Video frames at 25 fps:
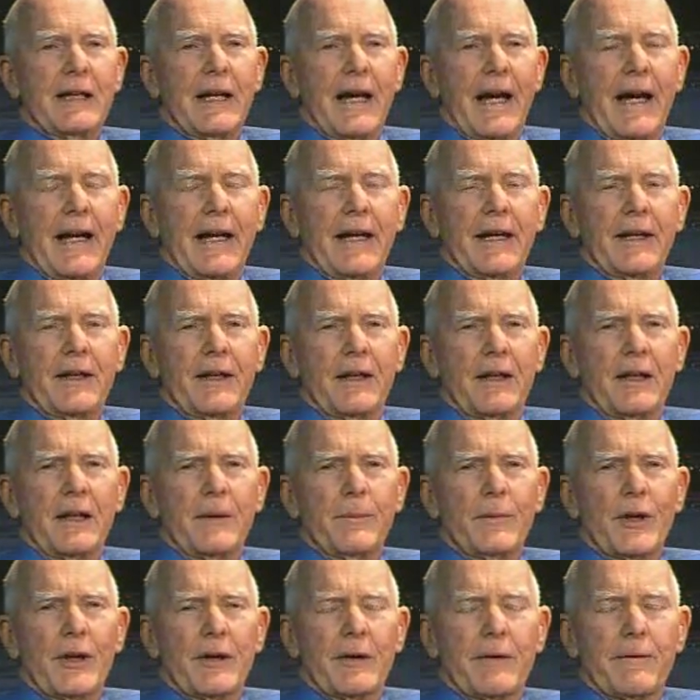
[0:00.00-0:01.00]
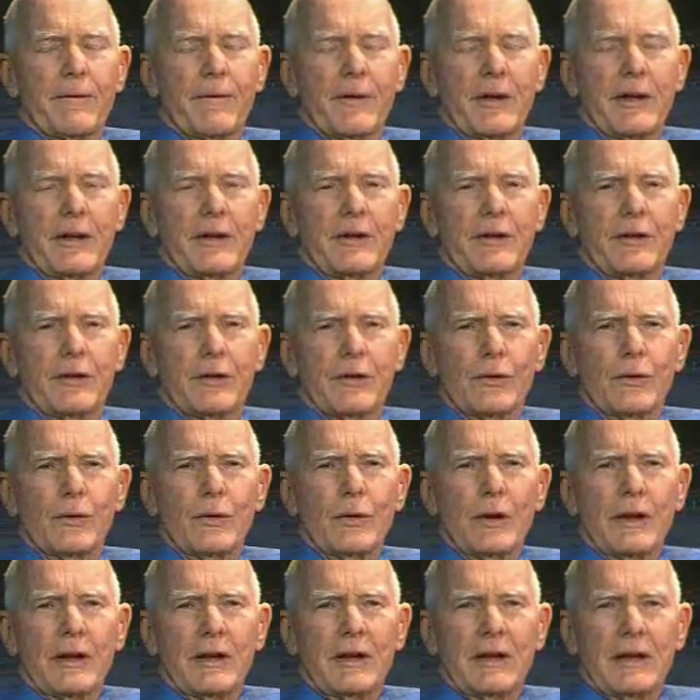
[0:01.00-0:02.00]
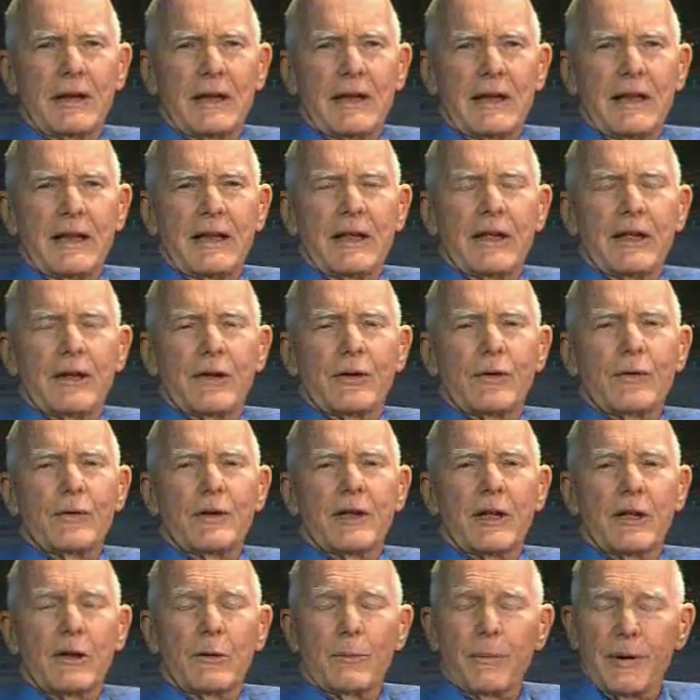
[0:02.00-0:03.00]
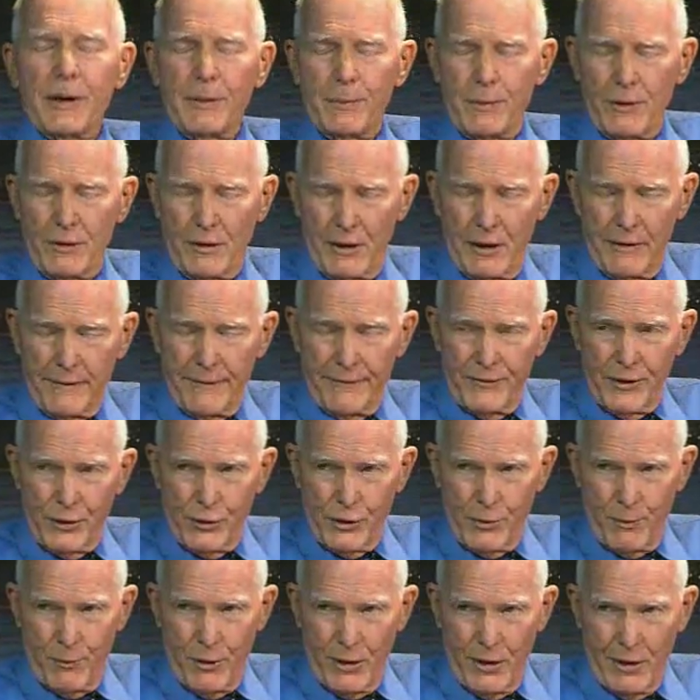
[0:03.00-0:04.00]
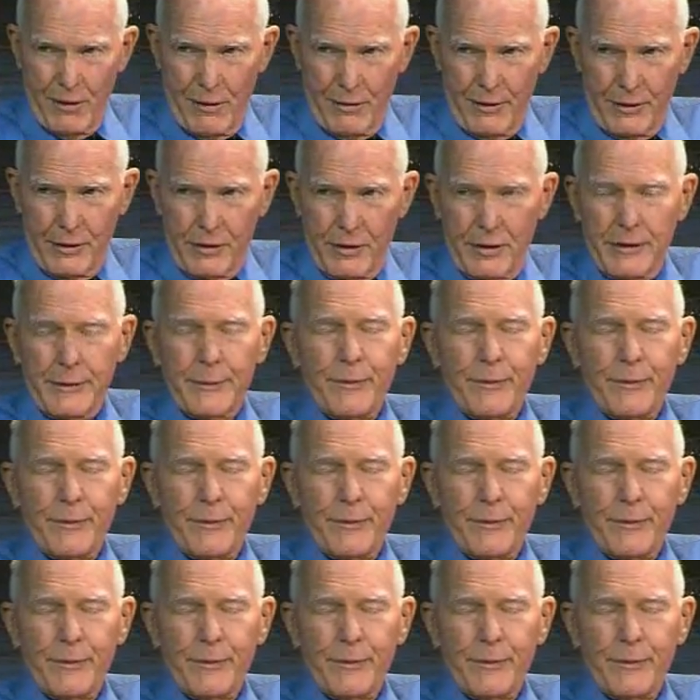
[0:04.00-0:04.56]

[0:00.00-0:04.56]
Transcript: and I'm not afraid to tell people of those priorities.